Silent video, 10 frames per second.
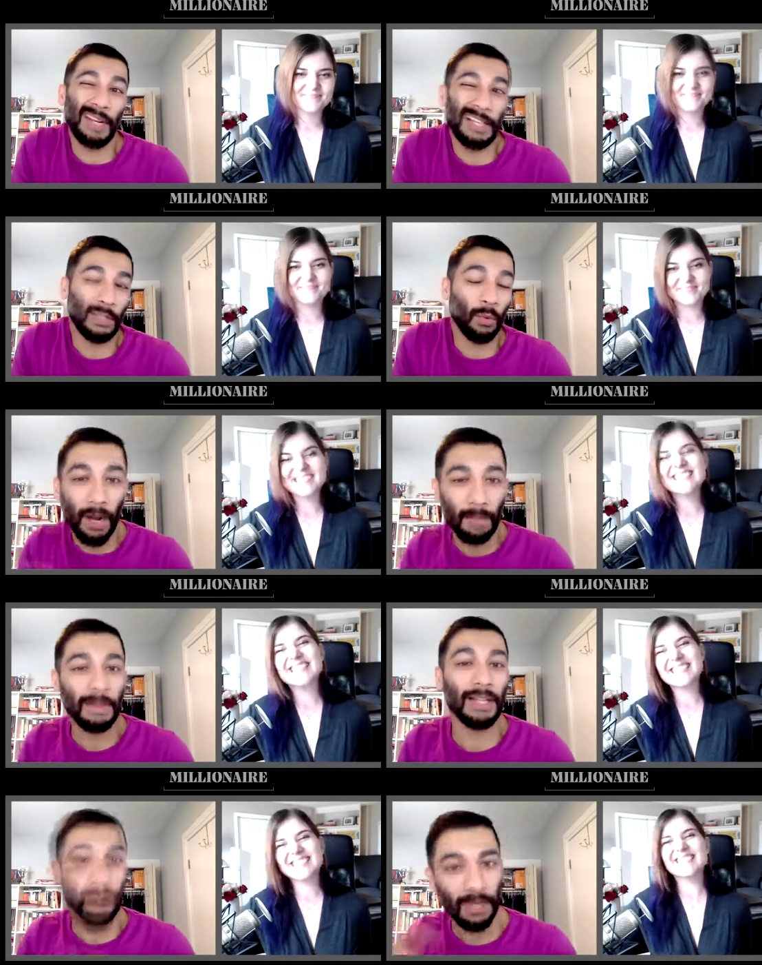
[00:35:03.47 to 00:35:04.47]
Speaker 1: Men, I like The Wire, but
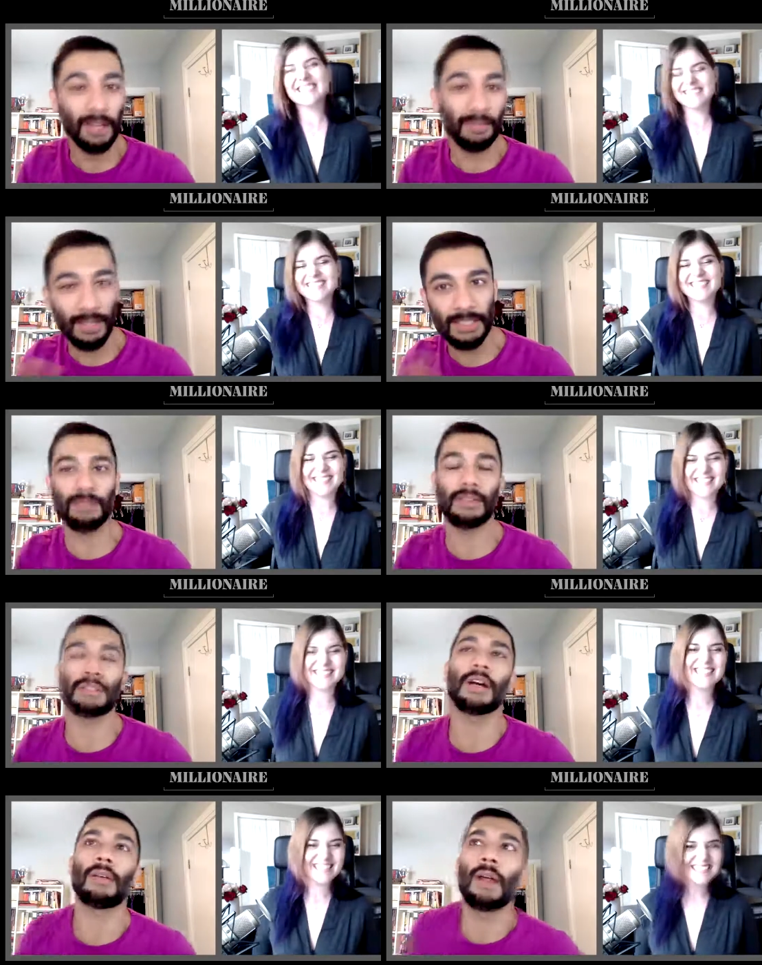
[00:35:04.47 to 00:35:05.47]
that's okay, and vice
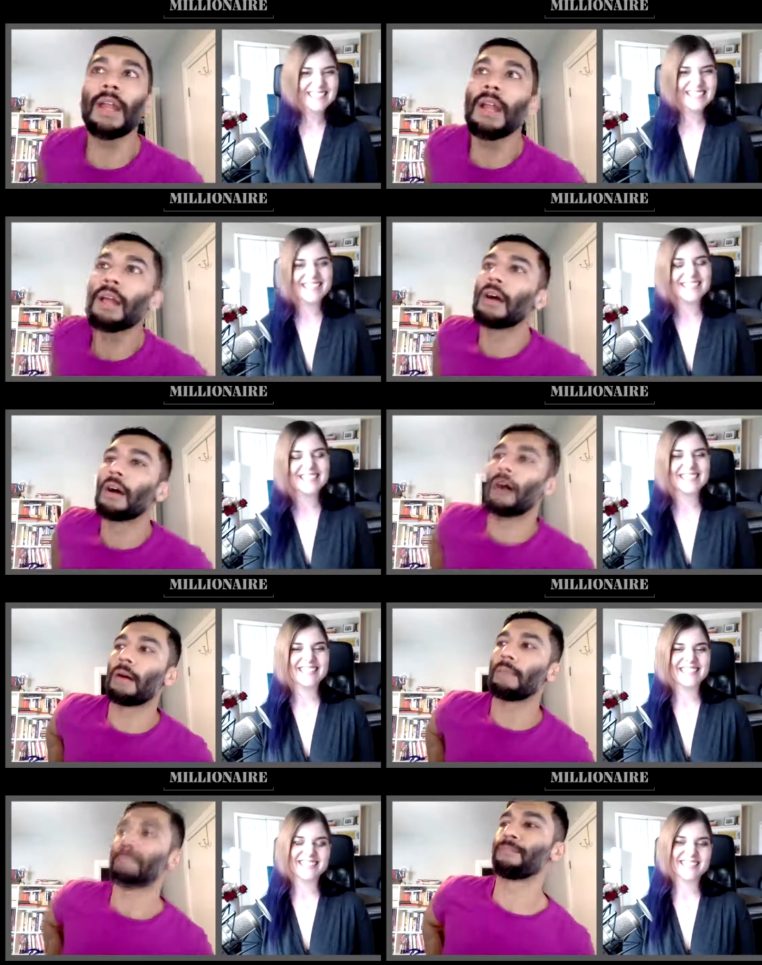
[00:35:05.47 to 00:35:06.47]
versa, right?
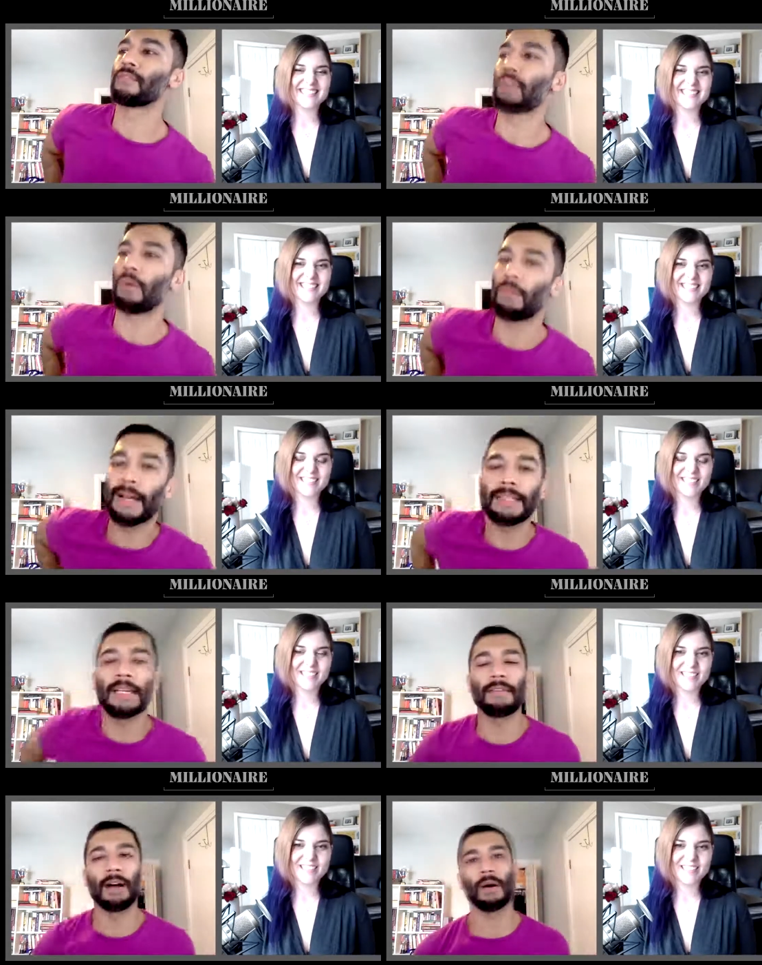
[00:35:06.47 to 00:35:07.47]
Um, so that's
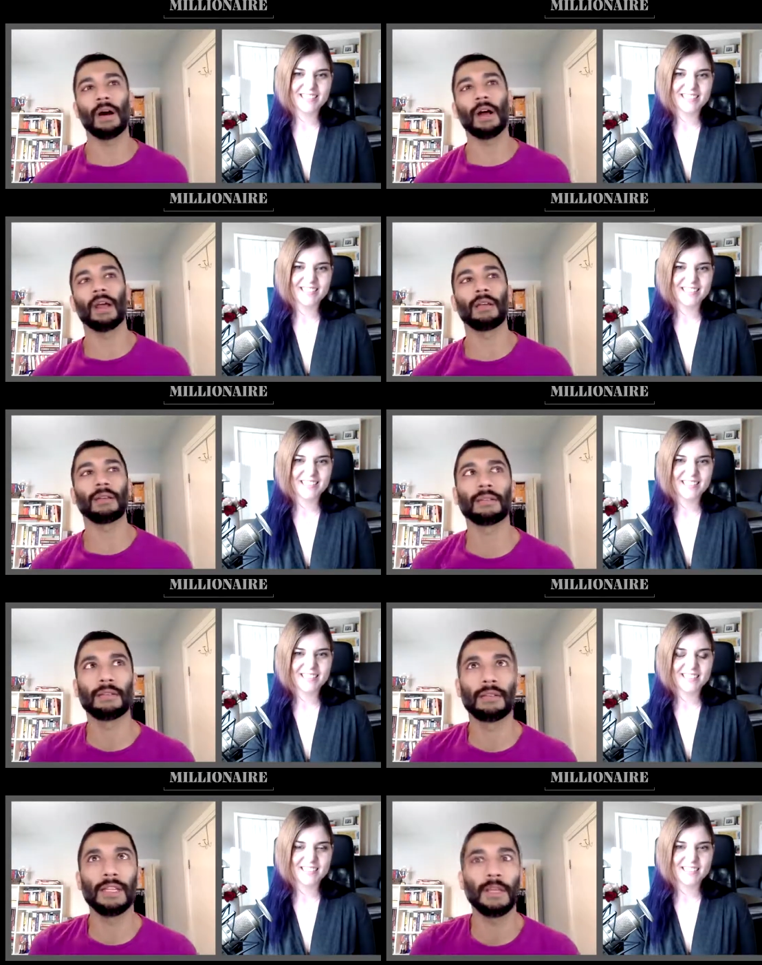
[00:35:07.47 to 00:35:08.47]
kind of how I
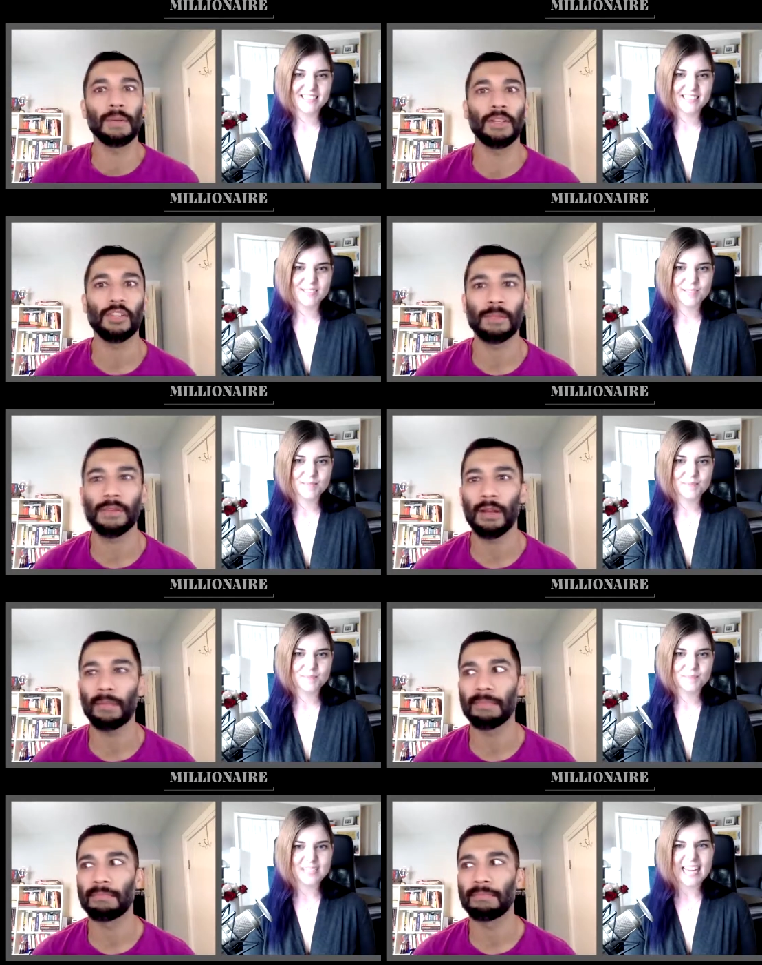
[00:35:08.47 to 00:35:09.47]
keep it shipshape.
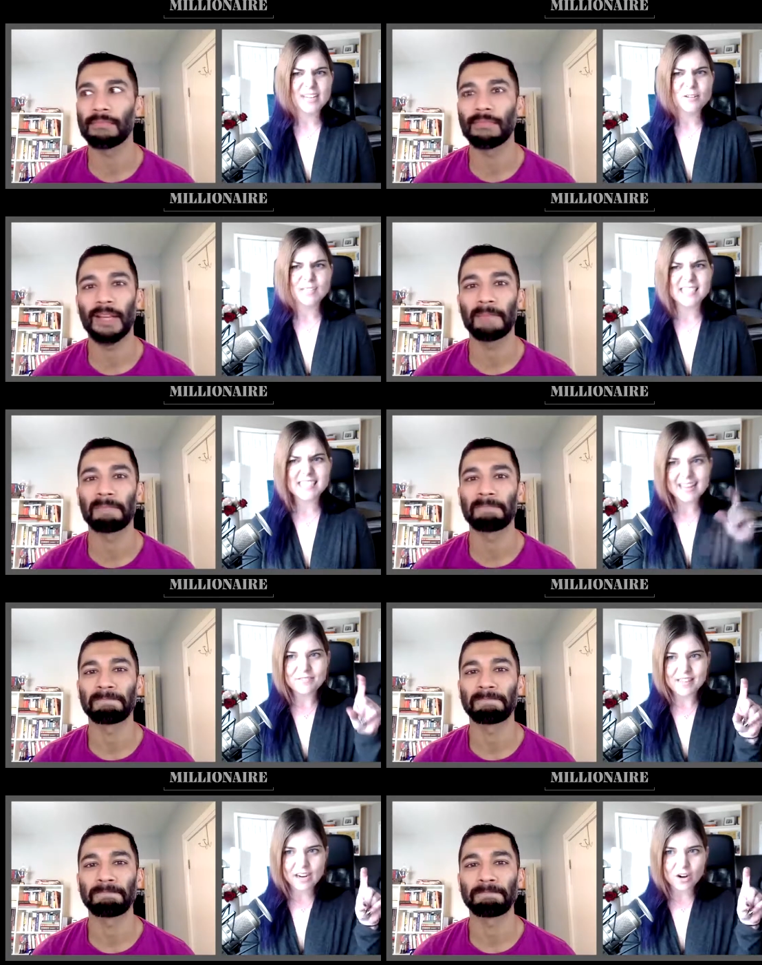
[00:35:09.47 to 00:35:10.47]
Speaker 2: And you
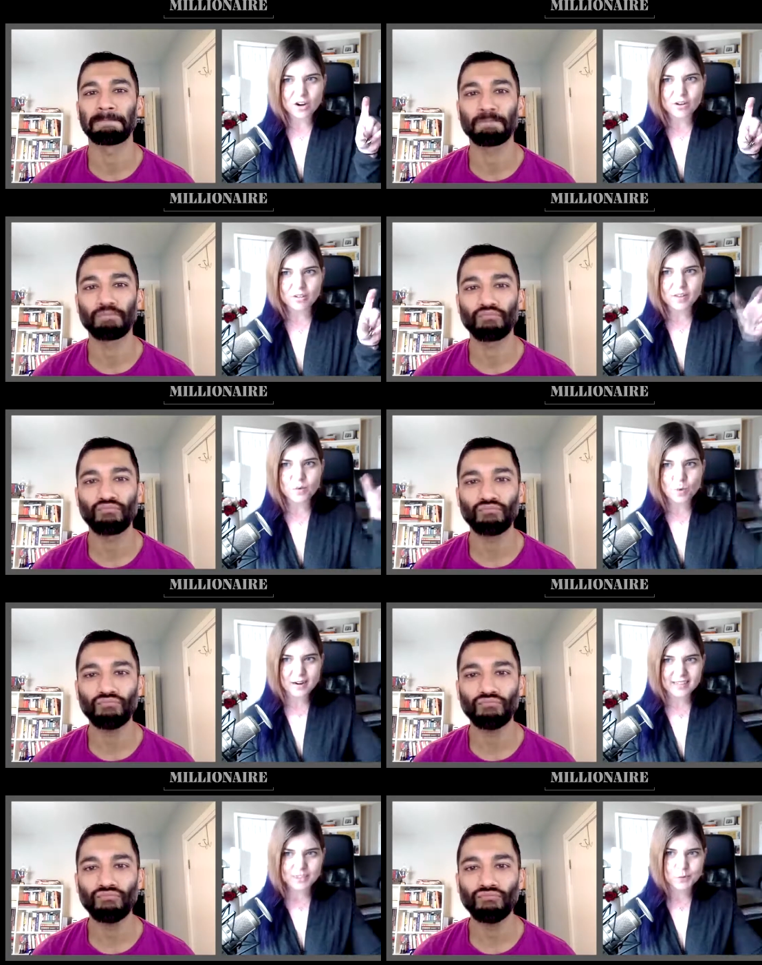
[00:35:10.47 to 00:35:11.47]
saved that article that you
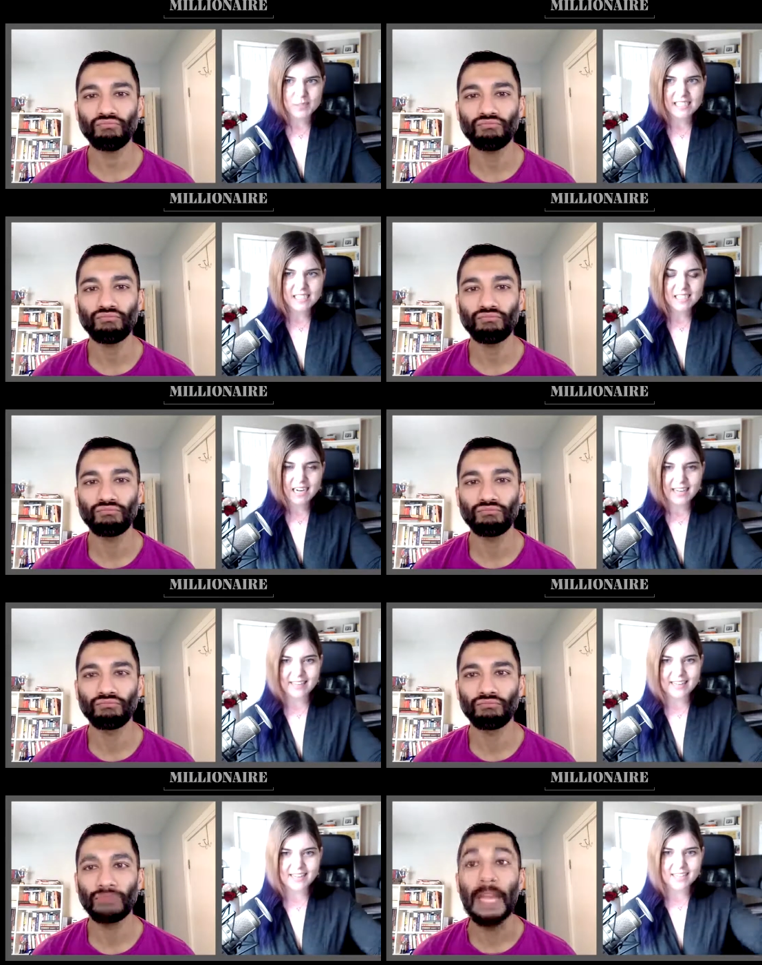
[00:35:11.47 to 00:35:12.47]
wanted to read, and
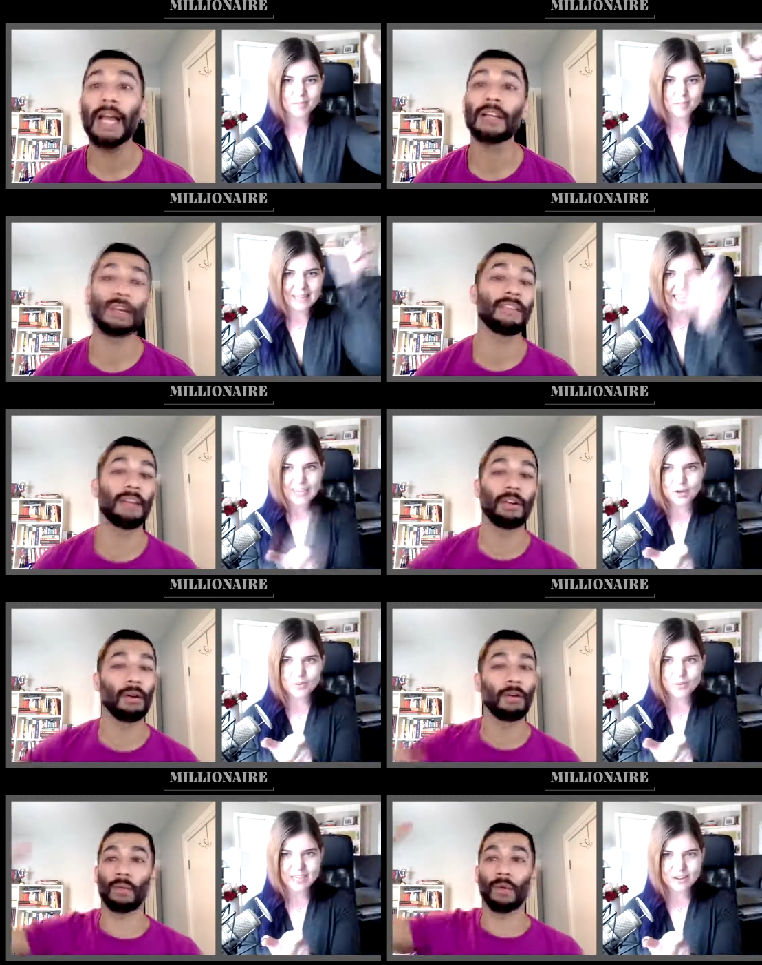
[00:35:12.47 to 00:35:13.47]
then yeah, planned on
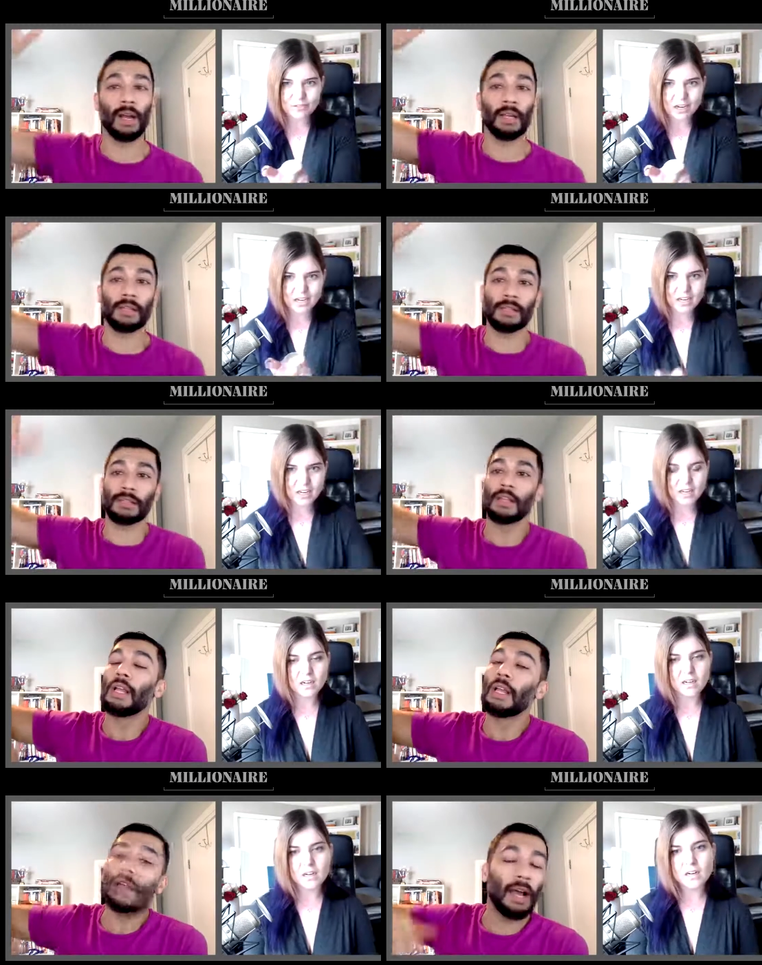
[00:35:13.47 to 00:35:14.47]
reading it on Friday.
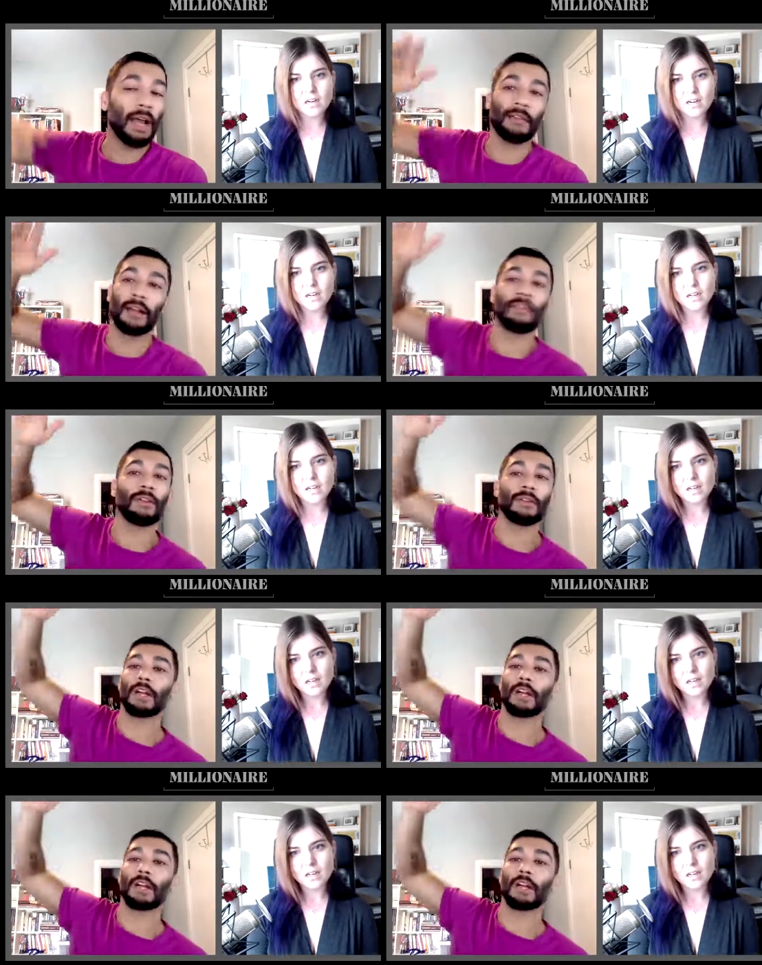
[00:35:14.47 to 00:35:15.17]
Speaker 1: I have an Evernote